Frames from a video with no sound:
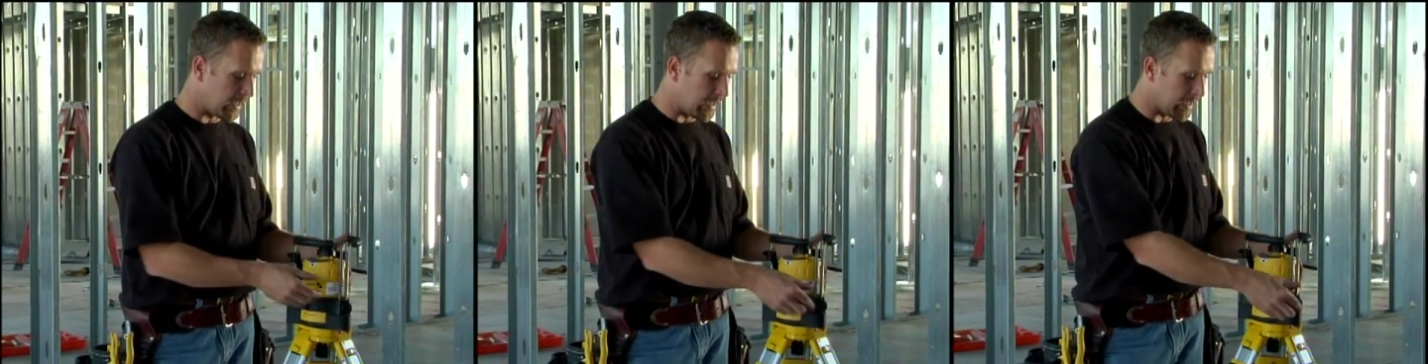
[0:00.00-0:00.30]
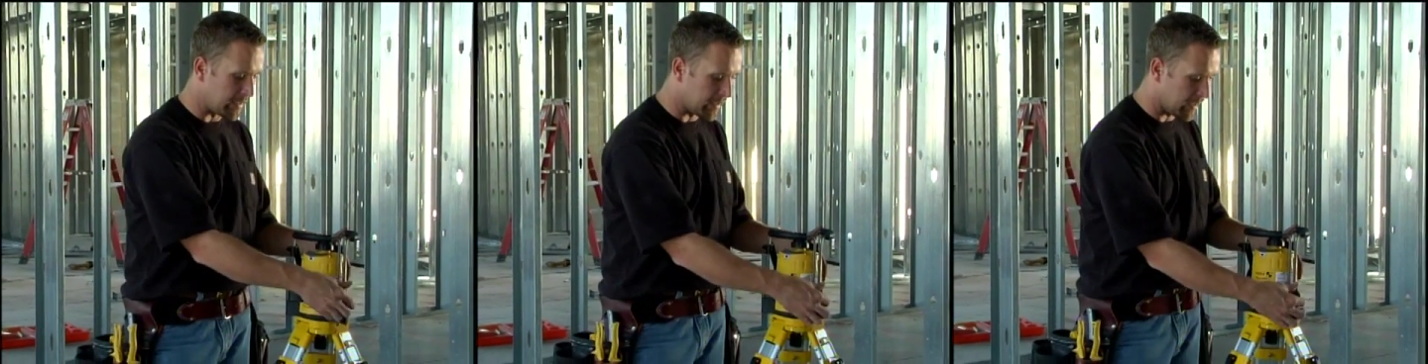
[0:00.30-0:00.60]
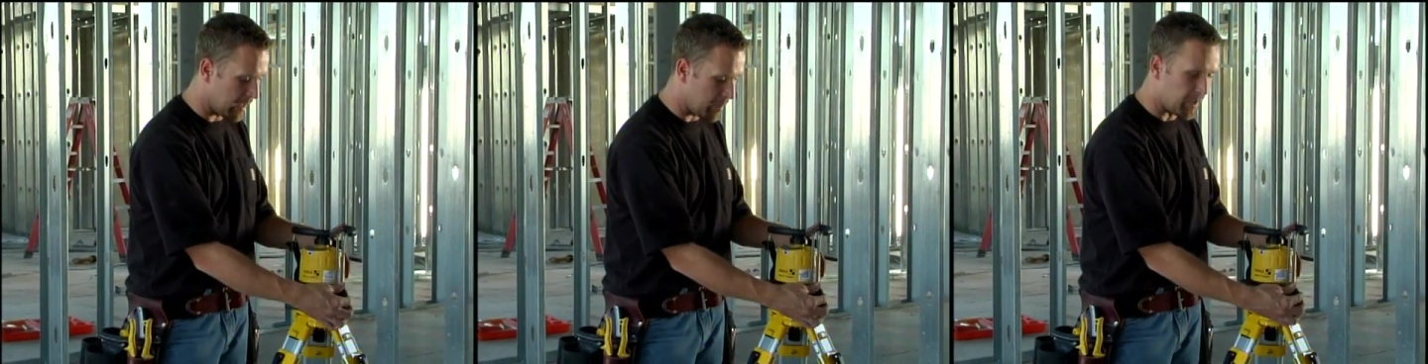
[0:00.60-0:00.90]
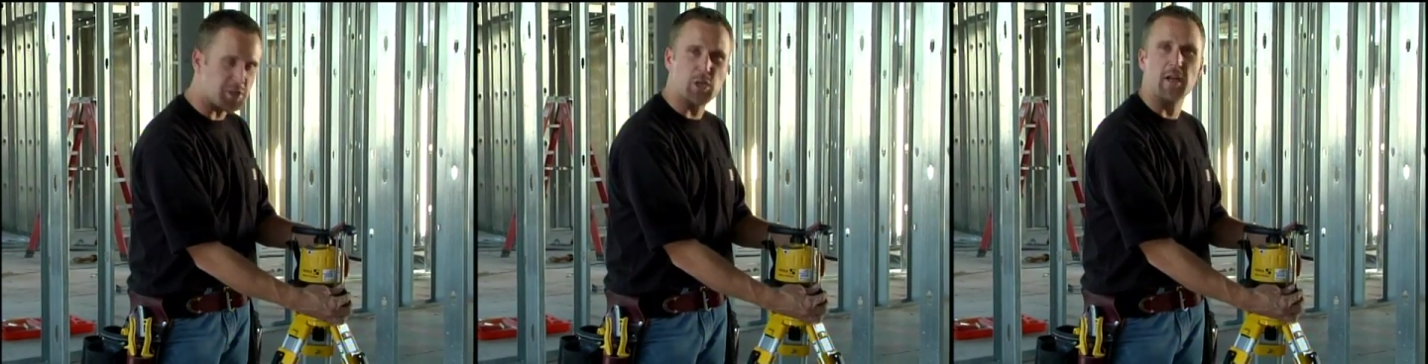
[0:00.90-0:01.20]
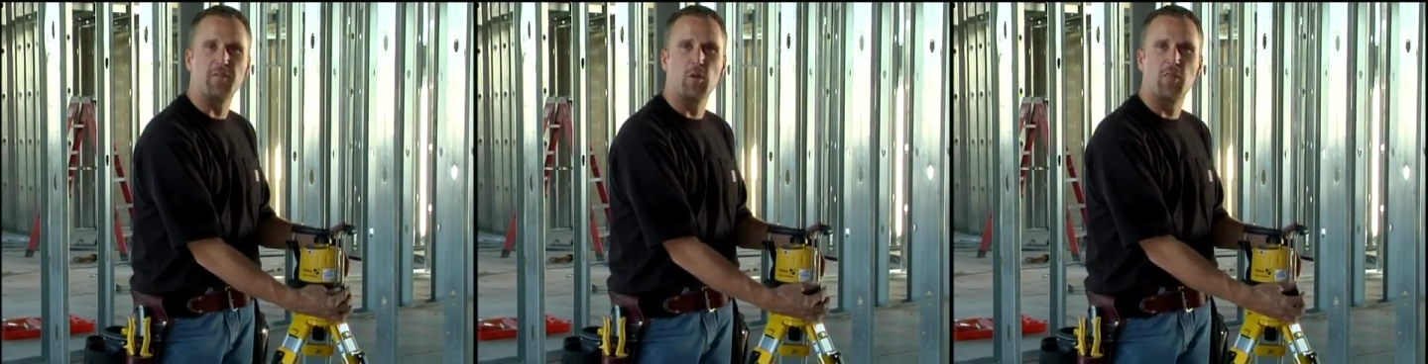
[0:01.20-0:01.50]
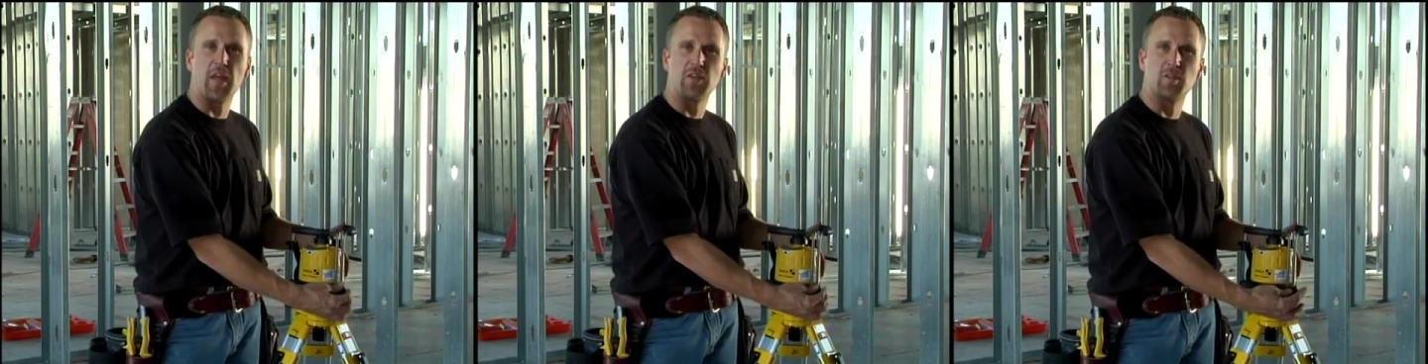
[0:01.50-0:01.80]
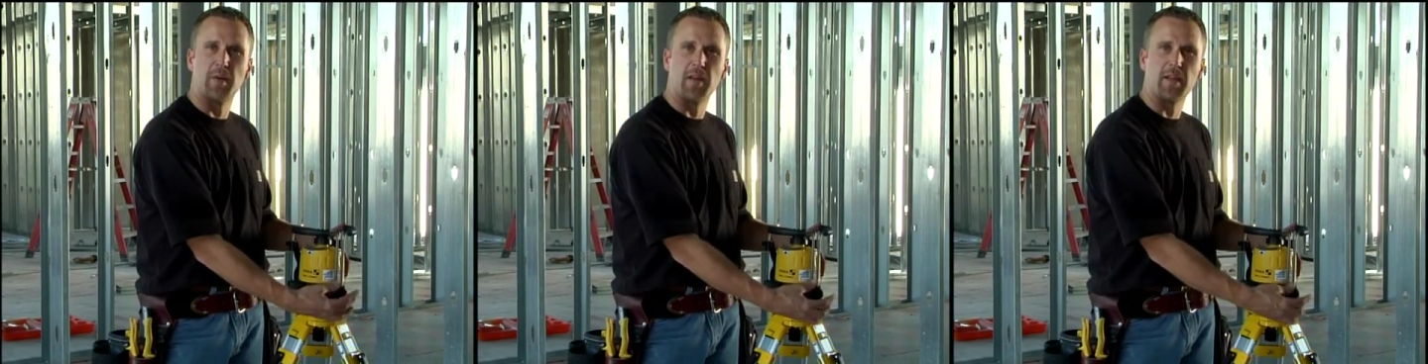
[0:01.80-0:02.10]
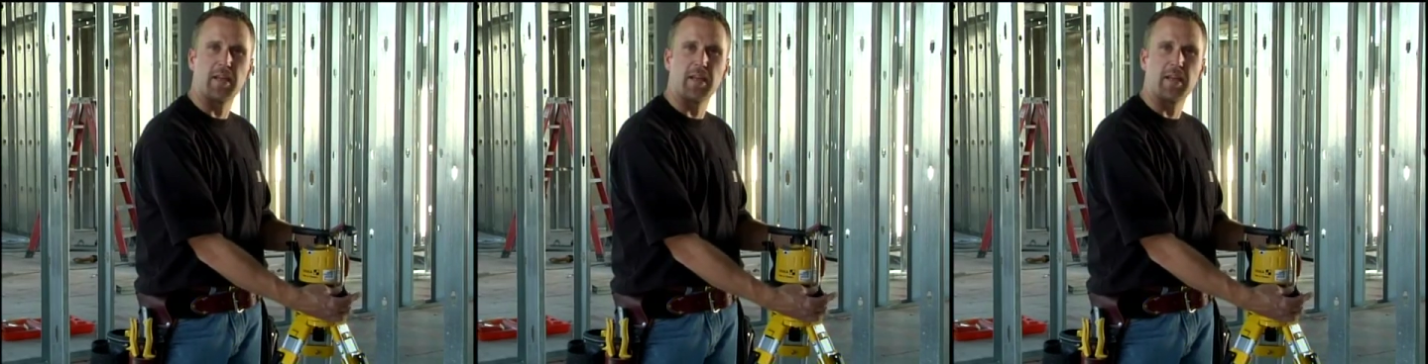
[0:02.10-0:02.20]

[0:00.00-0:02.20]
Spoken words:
And I'm going to show you a few things about the